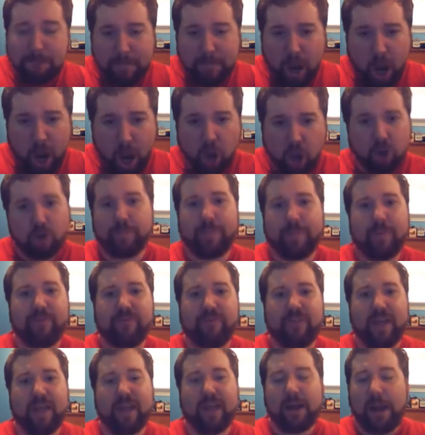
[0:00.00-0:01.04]

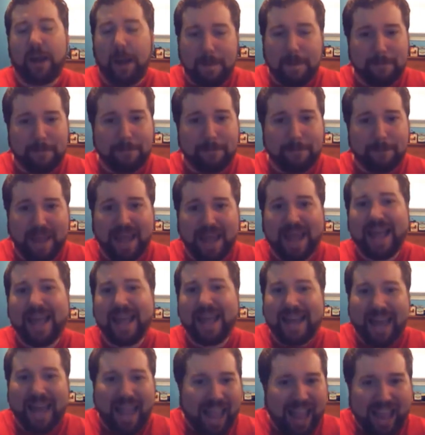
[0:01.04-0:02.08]
100%
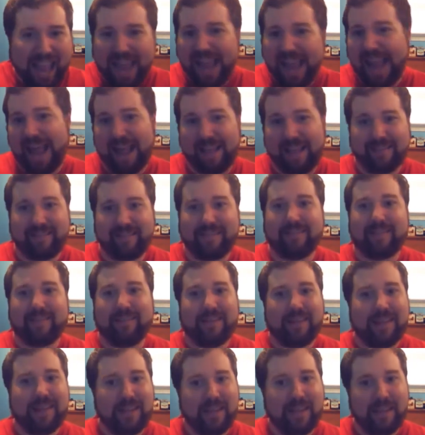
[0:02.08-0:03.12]

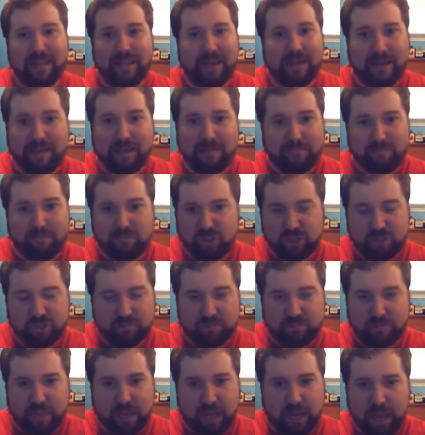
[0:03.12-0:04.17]
badass in
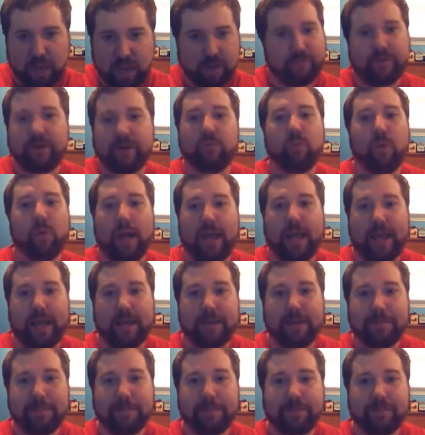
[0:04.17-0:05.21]
just every way.